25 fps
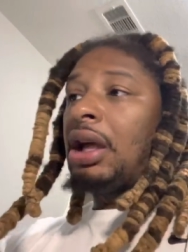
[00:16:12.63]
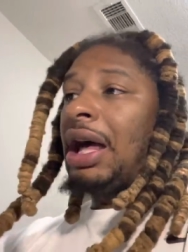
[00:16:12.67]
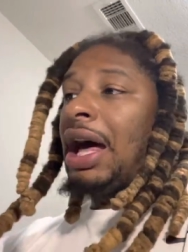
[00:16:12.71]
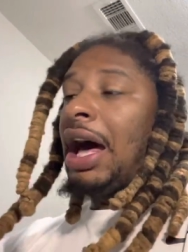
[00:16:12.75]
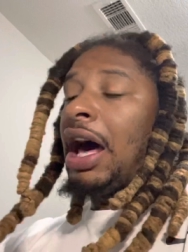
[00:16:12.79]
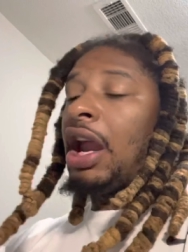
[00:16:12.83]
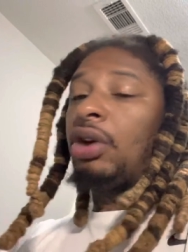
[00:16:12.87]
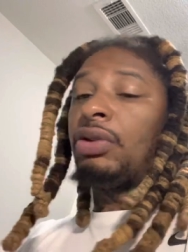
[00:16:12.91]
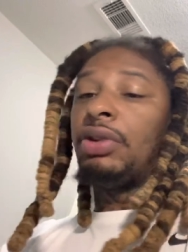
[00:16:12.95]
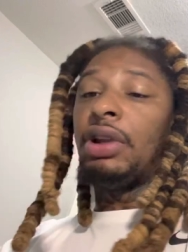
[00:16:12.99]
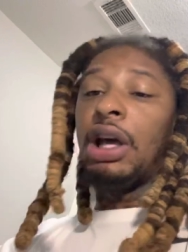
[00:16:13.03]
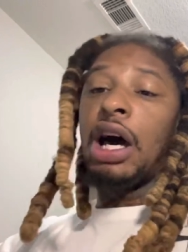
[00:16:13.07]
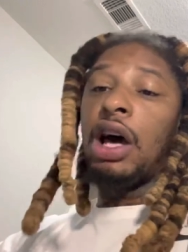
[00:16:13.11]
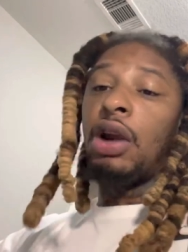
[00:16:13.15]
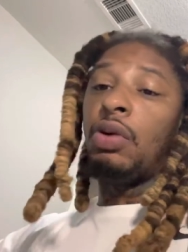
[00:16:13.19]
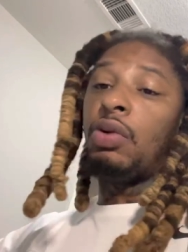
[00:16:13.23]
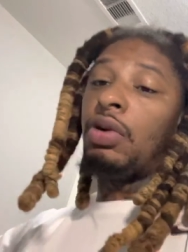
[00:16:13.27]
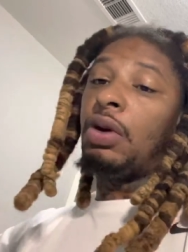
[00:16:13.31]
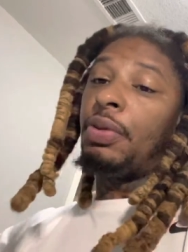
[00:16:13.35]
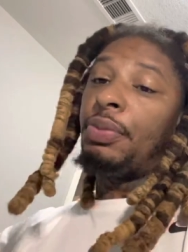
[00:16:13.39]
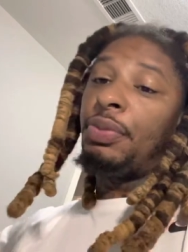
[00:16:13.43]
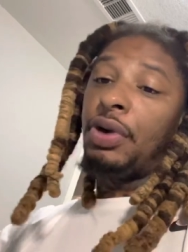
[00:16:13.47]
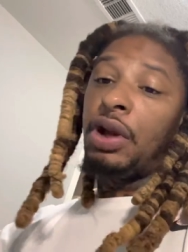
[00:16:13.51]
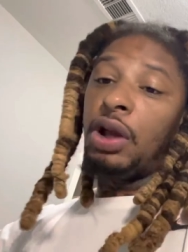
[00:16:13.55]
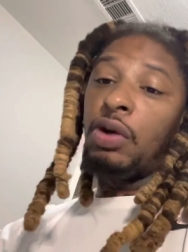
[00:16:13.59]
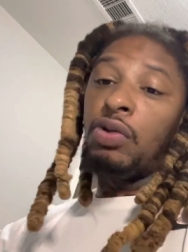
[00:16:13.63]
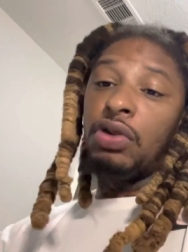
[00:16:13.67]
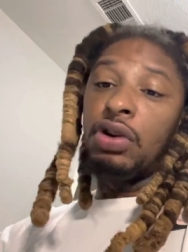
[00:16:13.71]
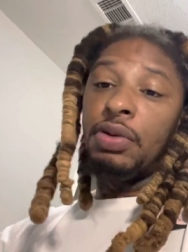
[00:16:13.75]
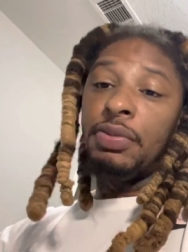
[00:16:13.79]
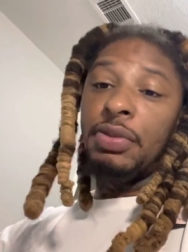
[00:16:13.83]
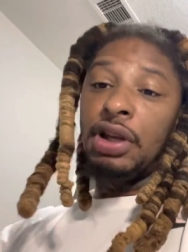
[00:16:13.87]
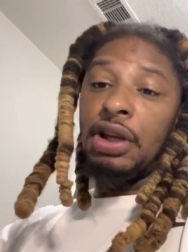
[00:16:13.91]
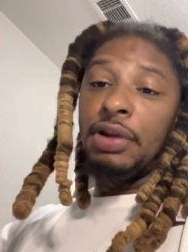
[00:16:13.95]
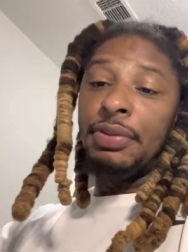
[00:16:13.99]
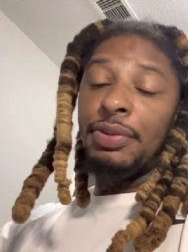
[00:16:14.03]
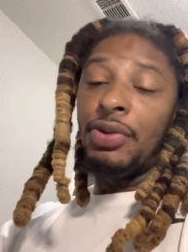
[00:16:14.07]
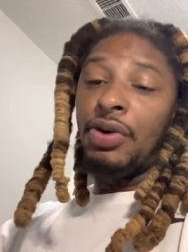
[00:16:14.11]
I don't I don't want to breed with him
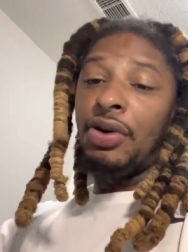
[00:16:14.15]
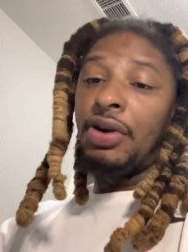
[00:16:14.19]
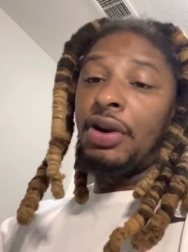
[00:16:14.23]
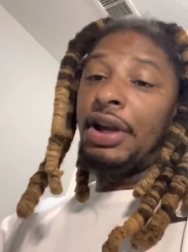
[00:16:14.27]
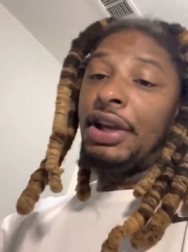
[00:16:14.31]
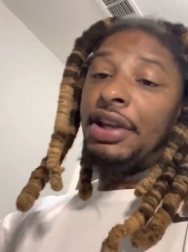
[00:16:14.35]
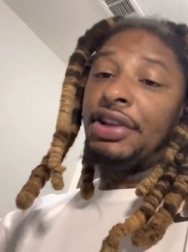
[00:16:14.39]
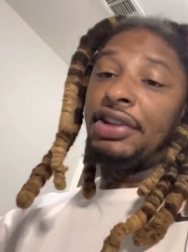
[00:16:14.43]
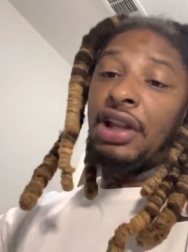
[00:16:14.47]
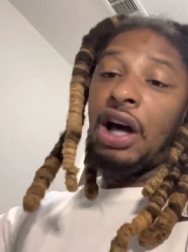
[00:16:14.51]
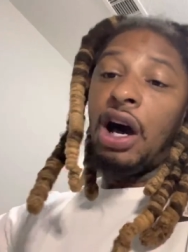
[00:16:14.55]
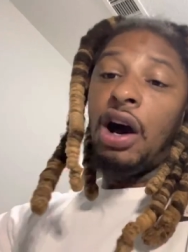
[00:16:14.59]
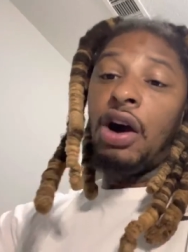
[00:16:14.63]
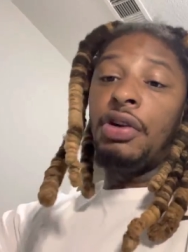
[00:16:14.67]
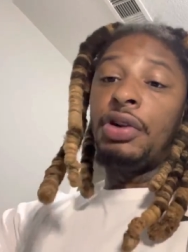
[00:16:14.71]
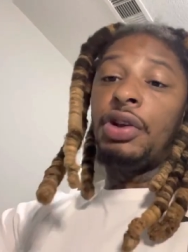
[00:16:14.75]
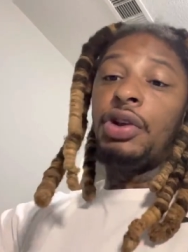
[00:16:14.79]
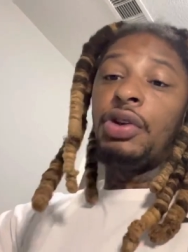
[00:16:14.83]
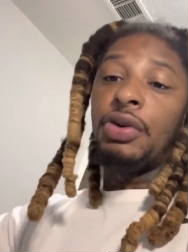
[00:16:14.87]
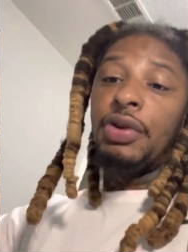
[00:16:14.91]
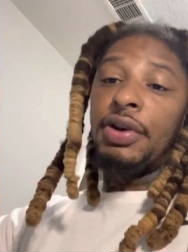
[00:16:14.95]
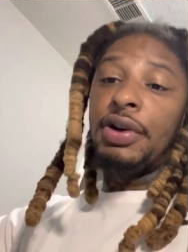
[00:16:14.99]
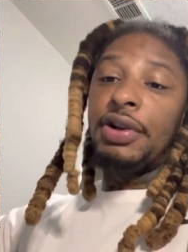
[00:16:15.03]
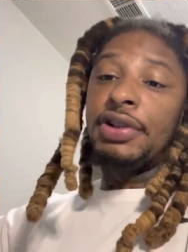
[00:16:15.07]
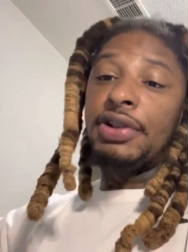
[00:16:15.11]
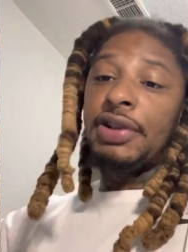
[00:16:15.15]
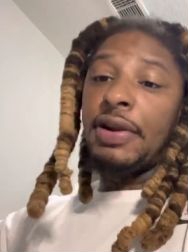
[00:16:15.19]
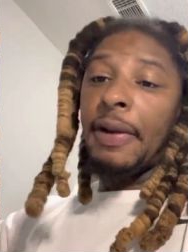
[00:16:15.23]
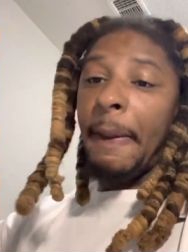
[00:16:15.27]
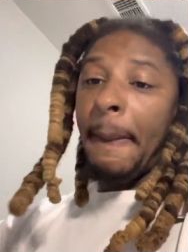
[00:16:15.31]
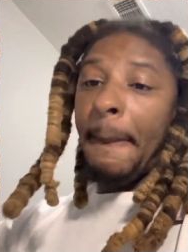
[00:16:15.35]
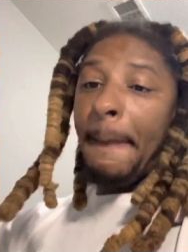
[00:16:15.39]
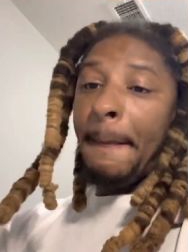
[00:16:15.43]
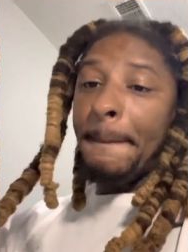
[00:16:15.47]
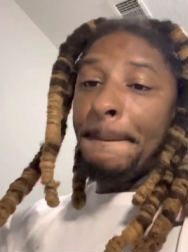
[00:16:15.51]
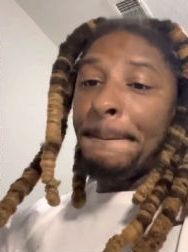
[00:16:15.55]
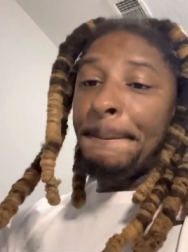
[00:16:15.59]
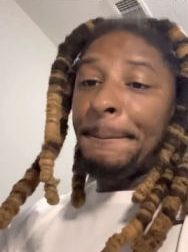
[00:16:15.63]
anymore. He's all yours.
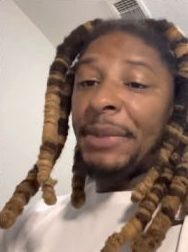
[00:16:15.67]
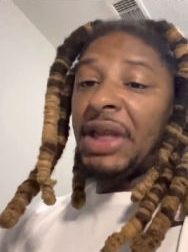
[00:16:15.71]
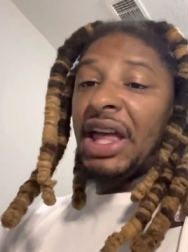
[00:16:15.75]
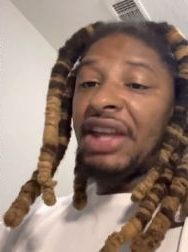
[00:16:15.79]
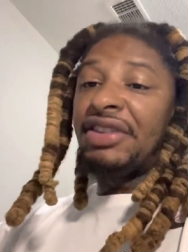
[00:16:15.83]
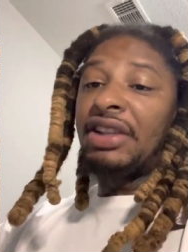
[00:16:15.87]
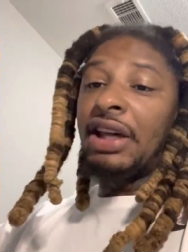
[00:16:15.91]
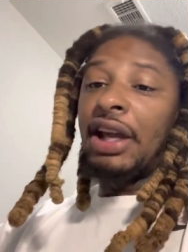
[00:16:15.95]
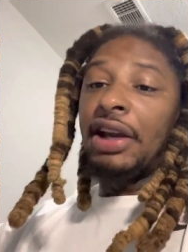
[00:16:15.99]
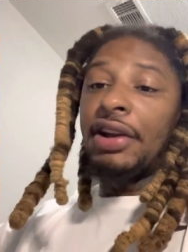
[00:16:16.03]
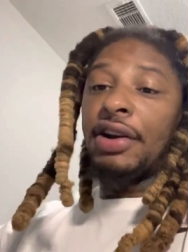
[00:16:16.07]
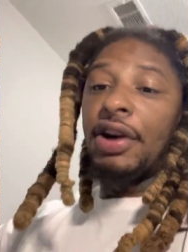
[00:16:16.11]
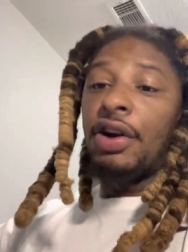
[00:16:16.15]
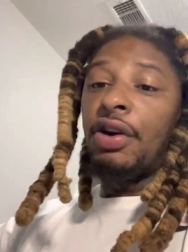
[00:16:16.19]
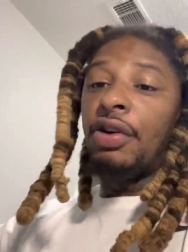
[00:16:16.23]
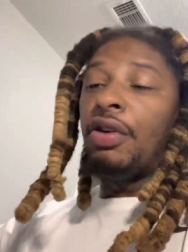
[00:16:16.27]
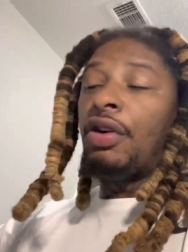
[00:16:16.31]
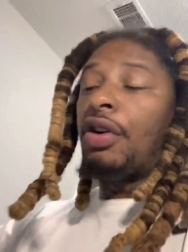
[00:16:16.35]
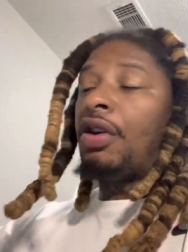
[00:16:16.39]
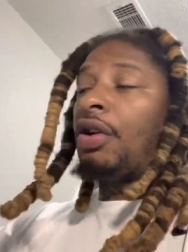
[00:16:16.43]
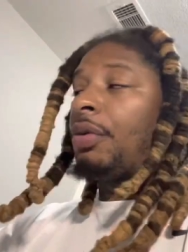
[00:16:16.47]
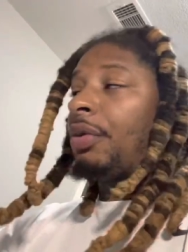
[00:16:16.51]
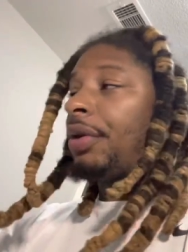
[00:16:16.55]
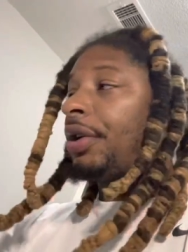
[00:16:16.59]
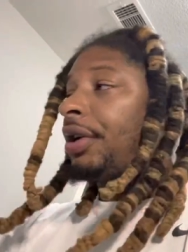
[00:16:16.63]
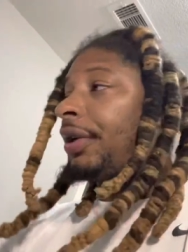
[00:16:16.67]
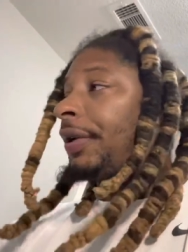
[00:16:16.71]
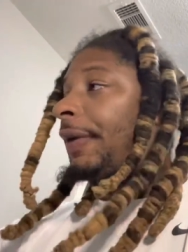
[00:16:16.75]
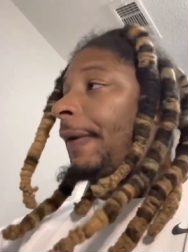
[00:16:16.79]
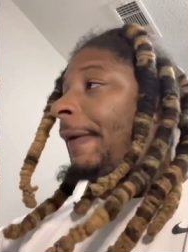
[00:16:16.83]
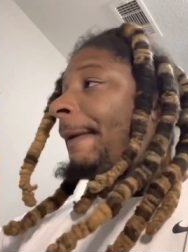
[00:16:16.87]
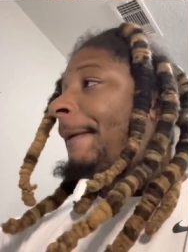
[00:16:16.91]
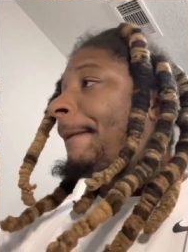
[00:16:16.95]
That's how the co-on work.